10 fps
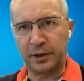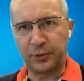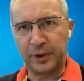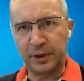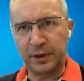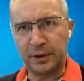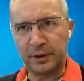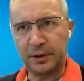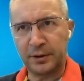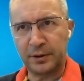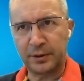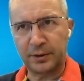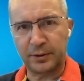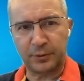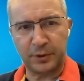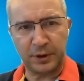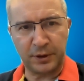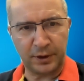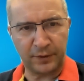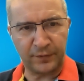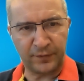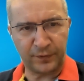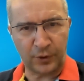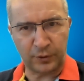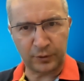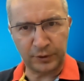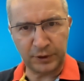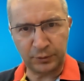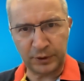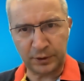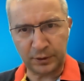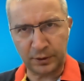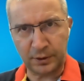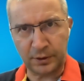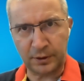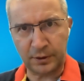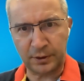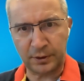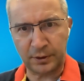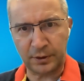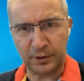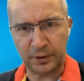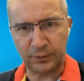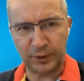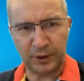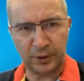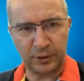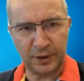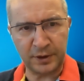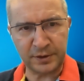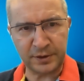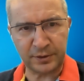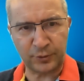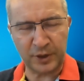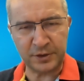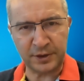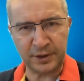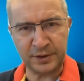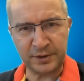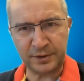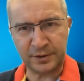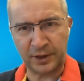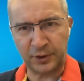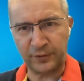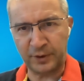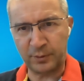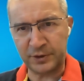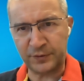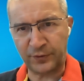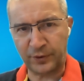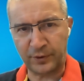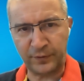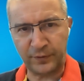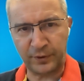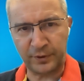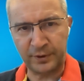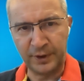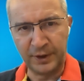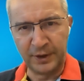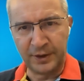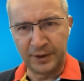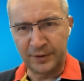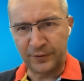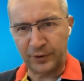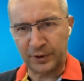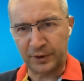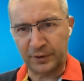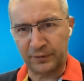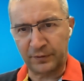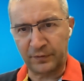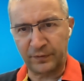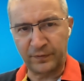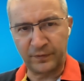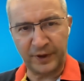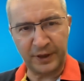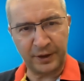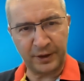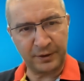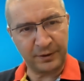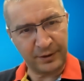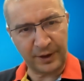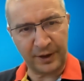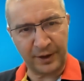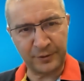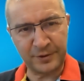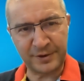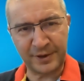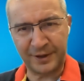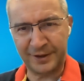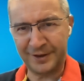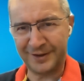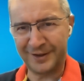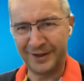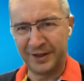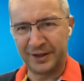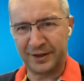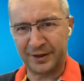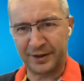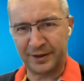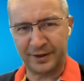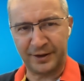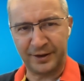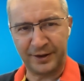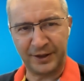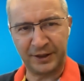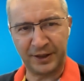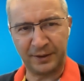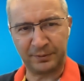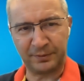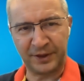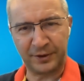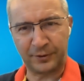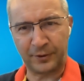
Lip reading: think we have concluded with the audience questions. Thank you very much for the very I would say in-depth